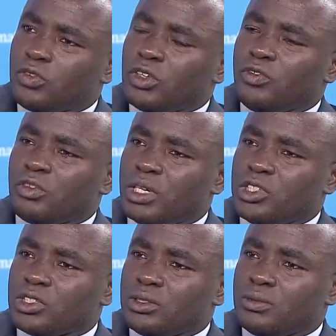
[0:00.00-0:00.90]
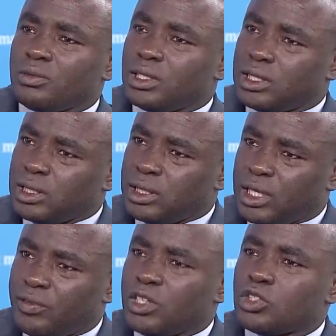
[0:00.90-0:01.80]
of your information,
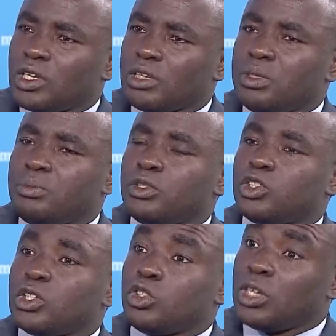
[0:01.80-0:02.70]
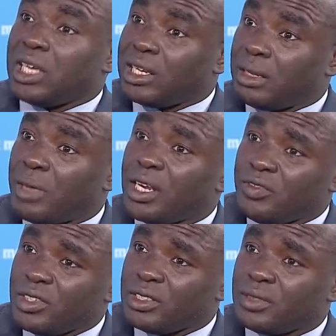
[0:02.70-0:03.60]
giving it to other people so that you can get the
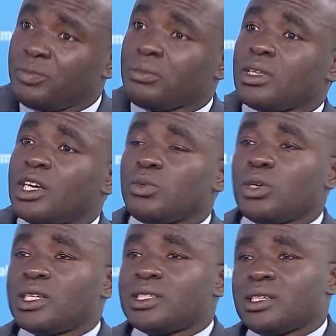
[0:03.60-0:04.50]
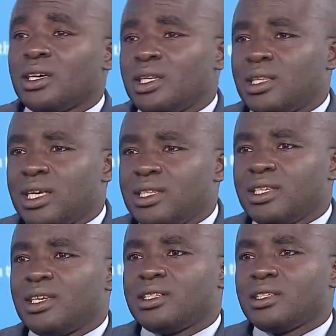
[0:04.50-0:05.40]
benefits, as well as the
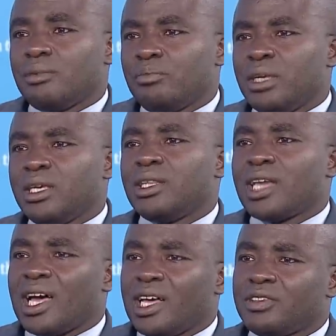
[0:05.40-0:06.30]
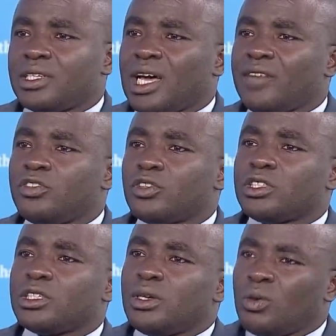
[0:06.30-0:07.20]
internet making the haves and
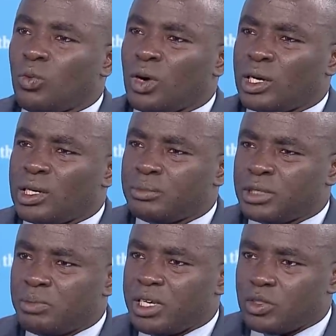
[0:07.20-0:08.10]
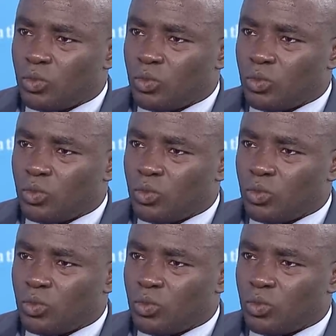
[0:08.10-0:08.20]
have-nots um, space